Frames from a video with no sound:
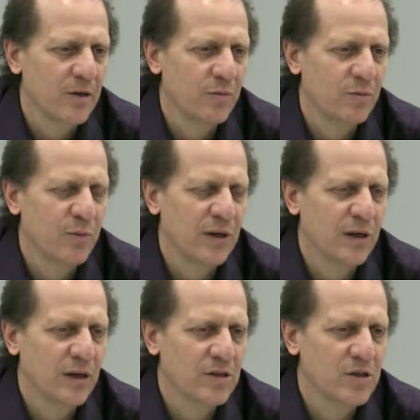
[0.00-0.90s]

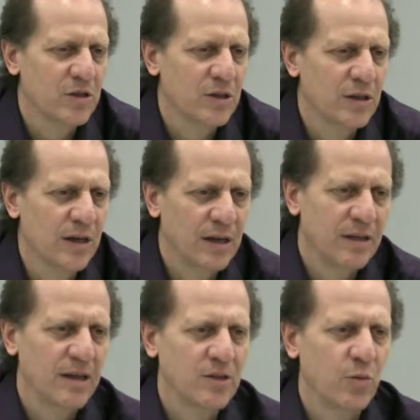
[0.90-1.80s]
because it
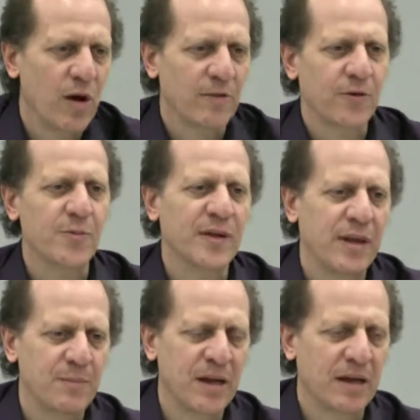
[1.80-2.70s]
takes a while for the
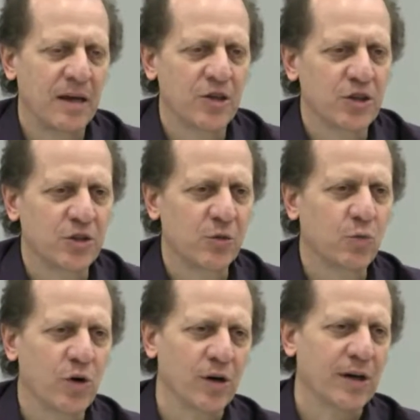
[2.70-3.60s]
medication to
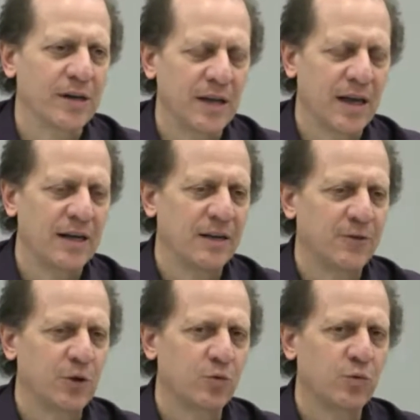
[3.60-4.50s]
work. And
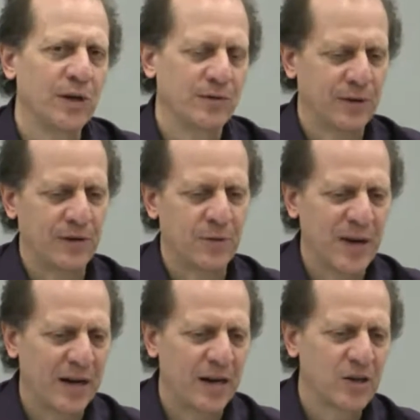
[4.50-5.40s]
if the
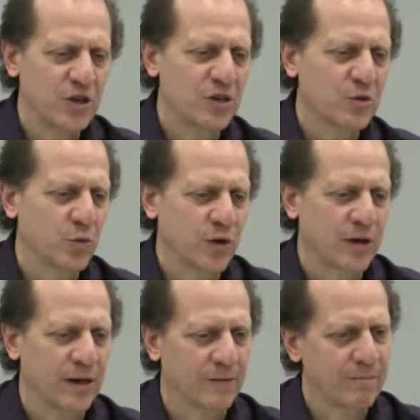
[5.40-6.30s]
medication is
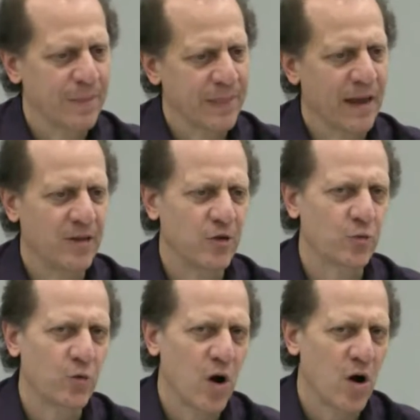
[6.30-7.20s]
working and you're
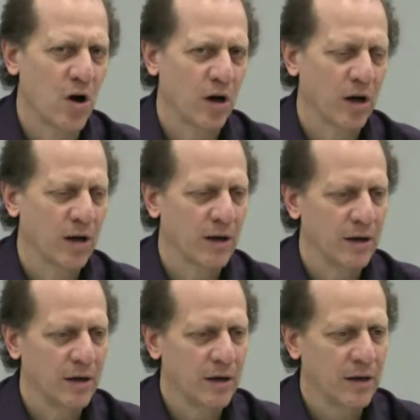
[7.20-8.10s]
wrong,
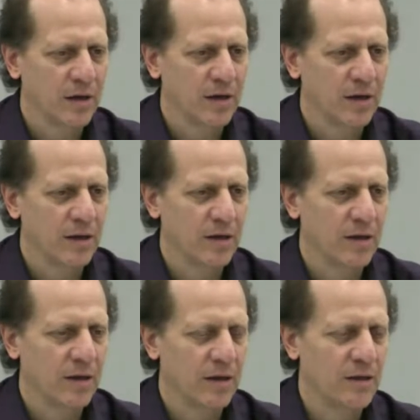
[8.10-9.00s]

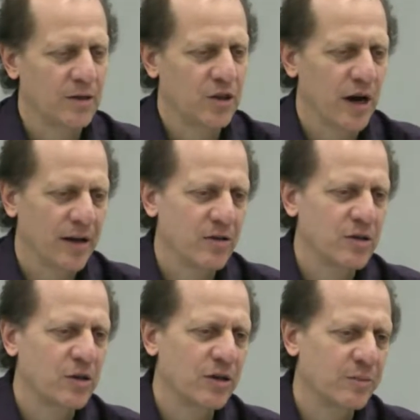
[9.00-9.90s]
the
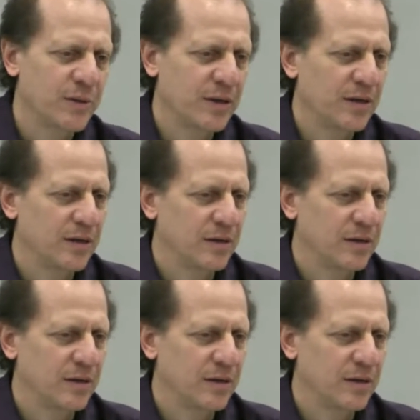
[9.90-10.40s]
child's going to